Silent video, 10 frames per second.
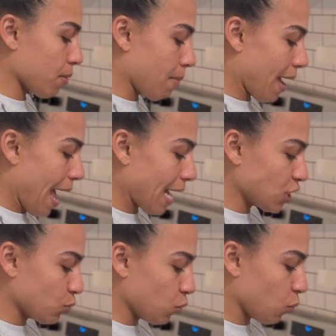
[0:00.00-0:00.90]
My
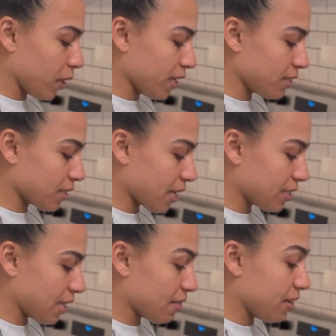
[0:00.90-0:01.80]
actual whisk is
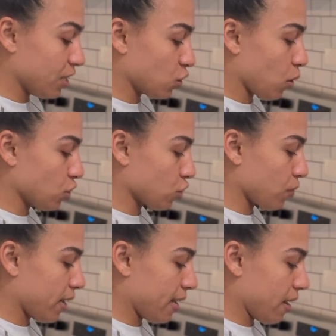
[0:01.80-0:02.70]
in the dishwasher
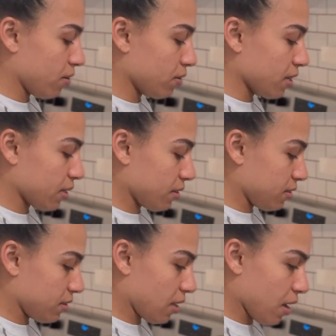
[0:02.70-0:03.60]
right now because
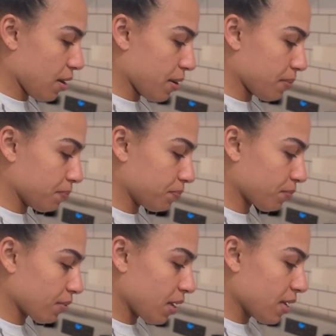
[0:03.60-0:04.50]

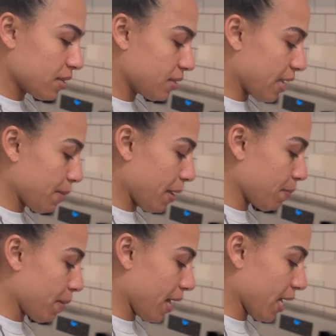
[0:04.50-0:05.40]
they
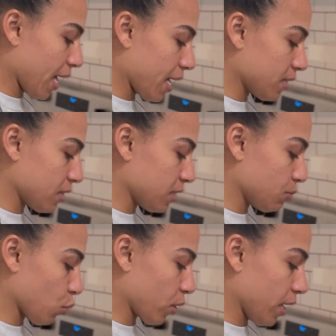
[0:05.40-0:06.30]
made pancakes this
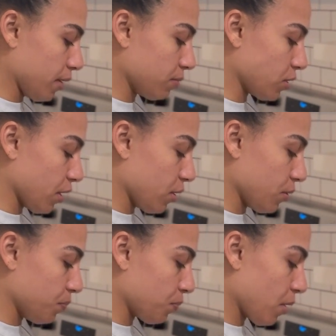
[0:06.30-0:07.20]
morning.
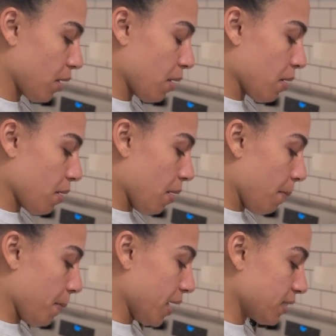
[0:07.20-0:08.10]
So
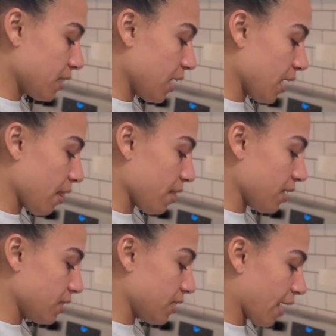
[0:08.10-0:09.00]
mixing
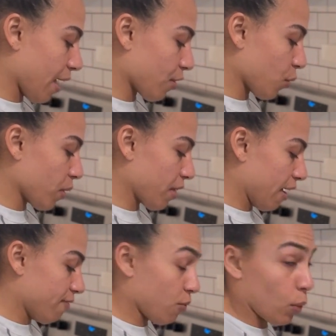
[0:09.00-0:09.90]
this together with a
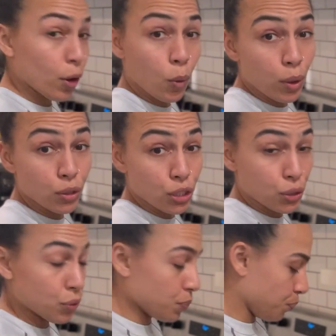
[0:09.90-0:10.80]
fork will do.